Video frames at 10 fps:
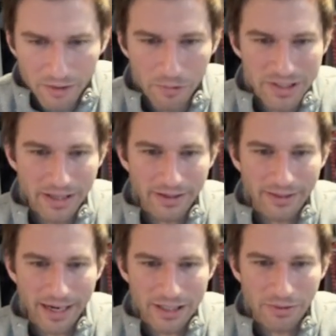We see that
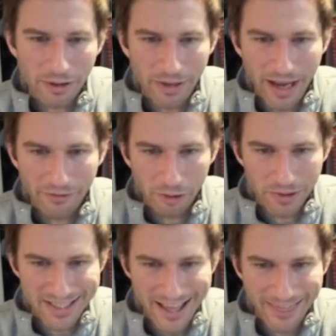the next one that we have here
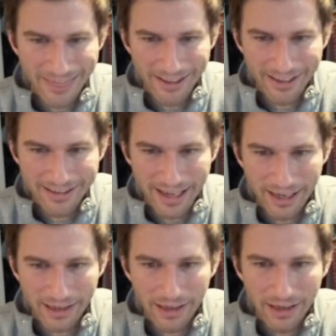was think
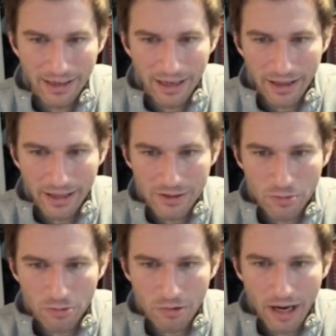tank, and that's
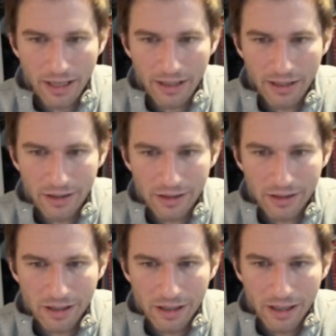right
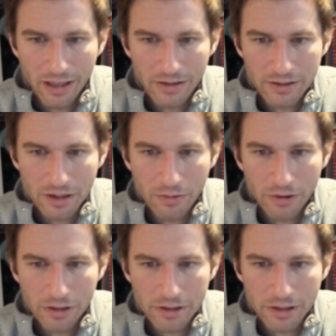here. And so
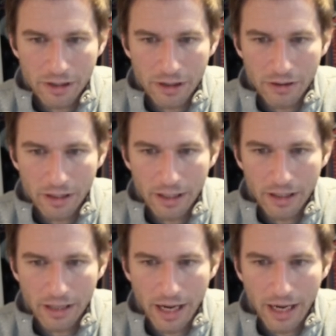we're just going to go ahead
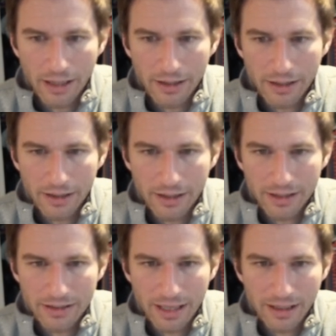and highlight
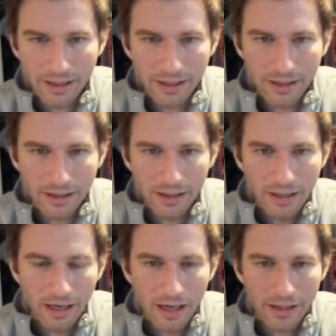think tank again,
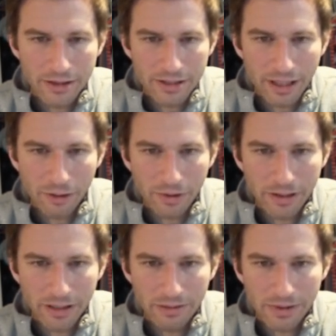just like we
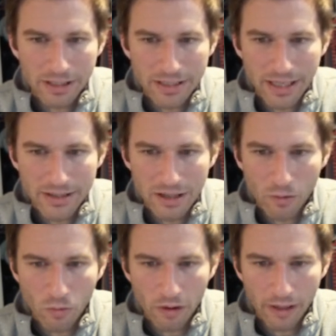did, because that is
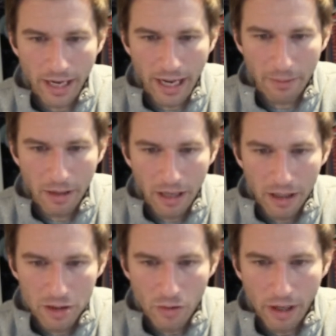our word gap.
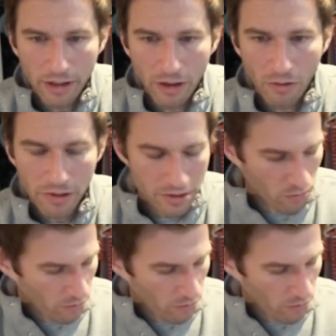Do I know this